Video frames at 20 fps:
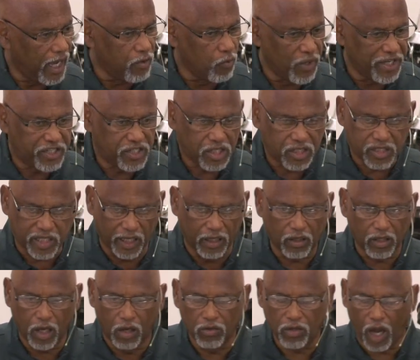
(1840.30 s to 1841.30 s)
and we
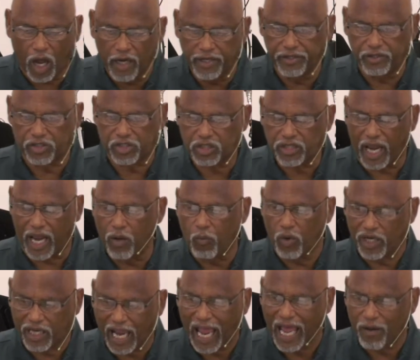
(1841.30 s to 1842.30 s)
still don't
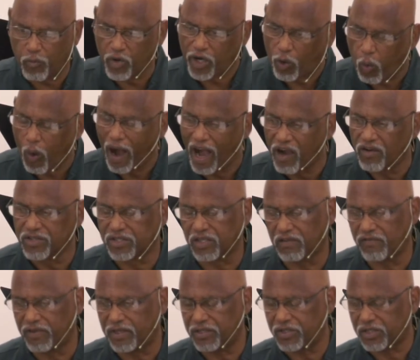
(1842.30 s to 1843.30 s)
understand what God requires
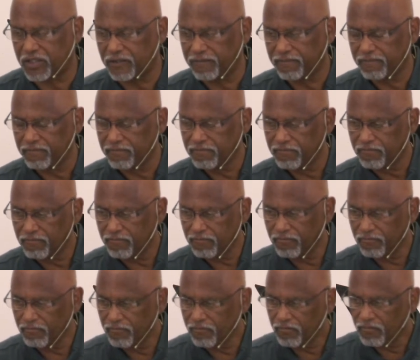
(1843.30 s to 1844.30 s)
of us.
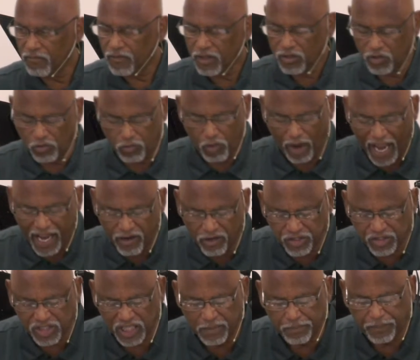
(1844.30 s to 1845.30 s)
The
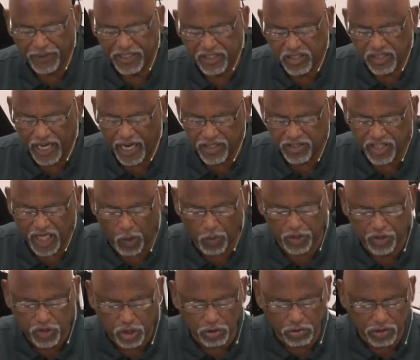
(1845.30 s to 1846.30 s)
writer simply says there
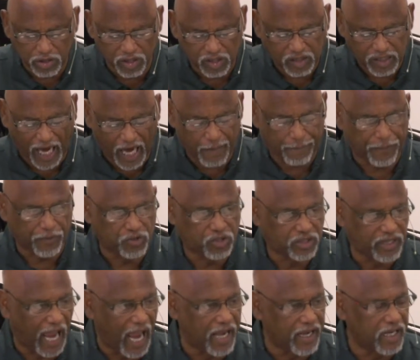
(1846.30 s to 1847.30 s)
were two disciples
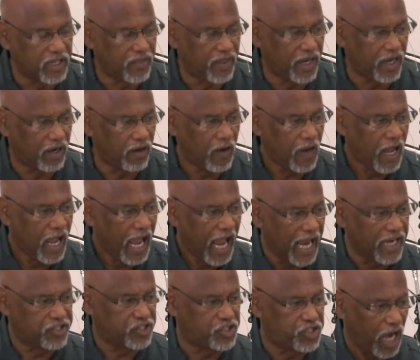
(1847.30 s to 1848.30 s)
standing there
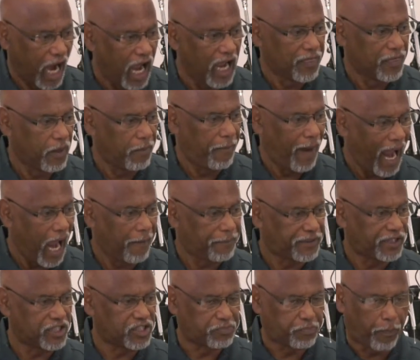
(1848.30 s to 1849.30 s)
as John the
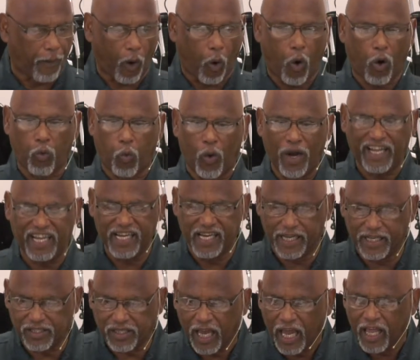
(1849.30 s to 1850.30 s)
Baptist bore
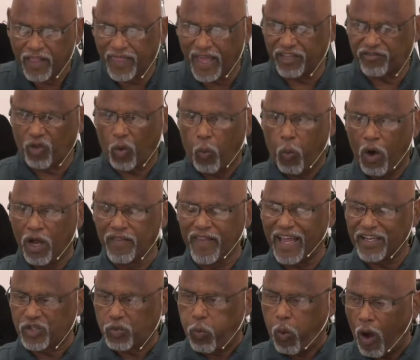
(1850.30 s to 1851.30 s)
witness that the one
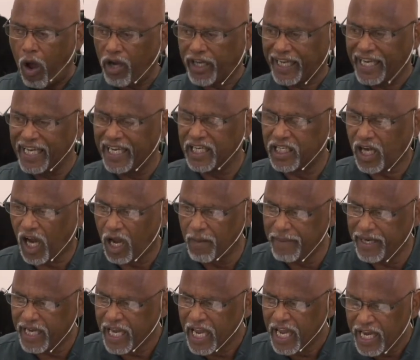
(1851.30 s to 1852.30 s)
that's walking and
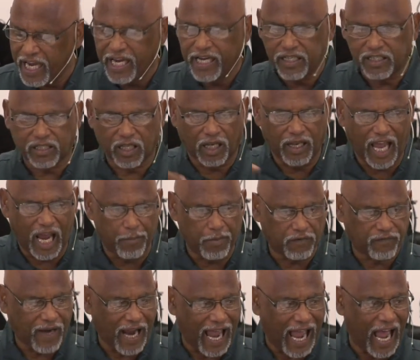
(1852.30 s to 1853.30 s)
coming, he's the
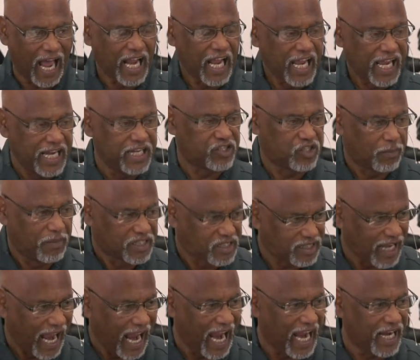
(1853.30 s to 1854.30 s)
Lamb of God, he's the
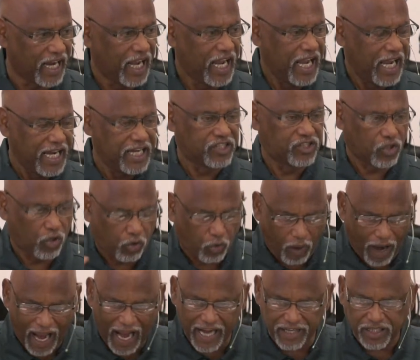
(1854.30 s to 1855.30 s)
Messiah, he's the
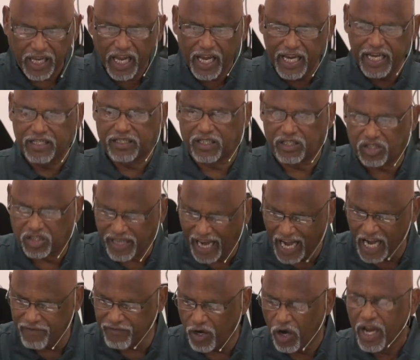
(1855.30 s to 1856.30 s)
Christ, he's the
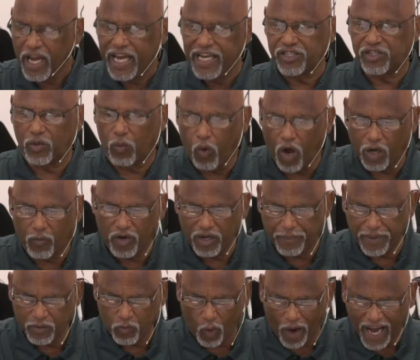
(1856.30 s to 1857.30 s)
Savior, he's the one
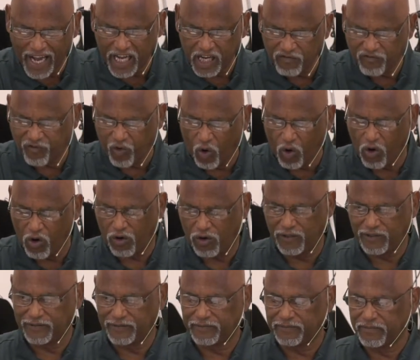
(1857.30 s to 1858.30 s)
we've been waiting
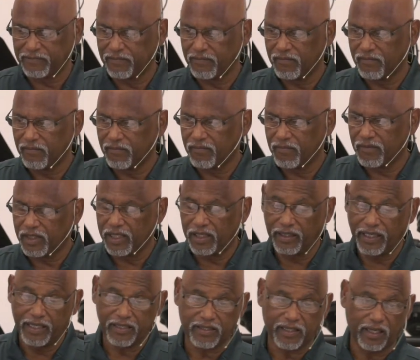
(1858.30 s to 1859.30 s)
for.
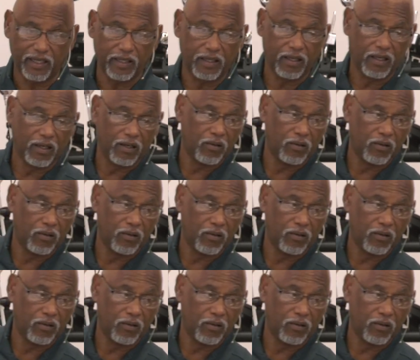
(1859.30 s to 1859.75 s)
And they said,